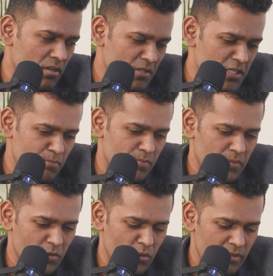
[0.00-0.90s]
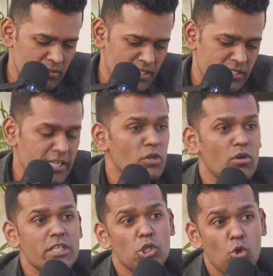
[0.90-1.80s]
There's a technique
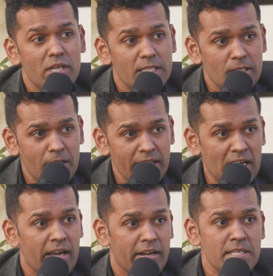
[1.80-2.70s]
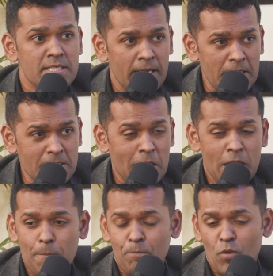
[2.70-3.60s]
called as Yog Nidra in our Indian science,
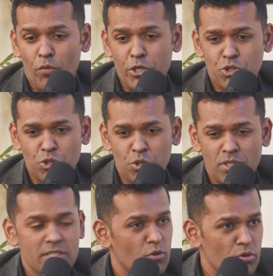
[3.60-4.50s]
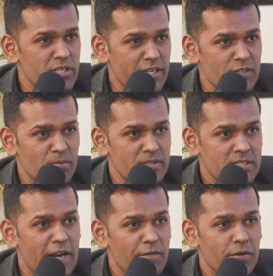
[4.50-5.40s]
which this neuroscientist from
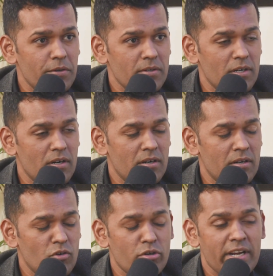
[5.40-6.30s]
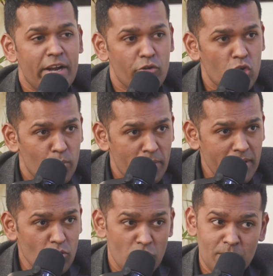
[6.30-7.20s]
Stanford, Dr. Andrew
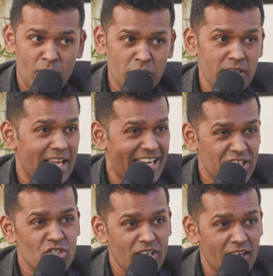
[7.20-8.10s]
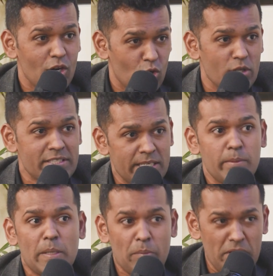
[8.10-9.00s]
Huberman, talks about it. NSDR,
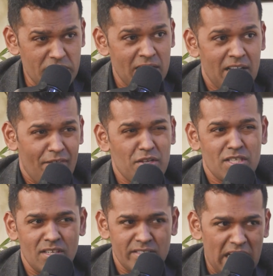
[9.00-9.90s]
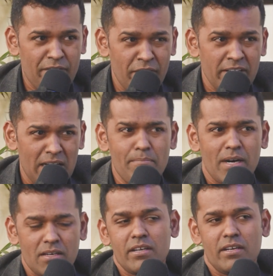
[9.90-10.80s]
non-sleep deep rest, which is a scientific term, but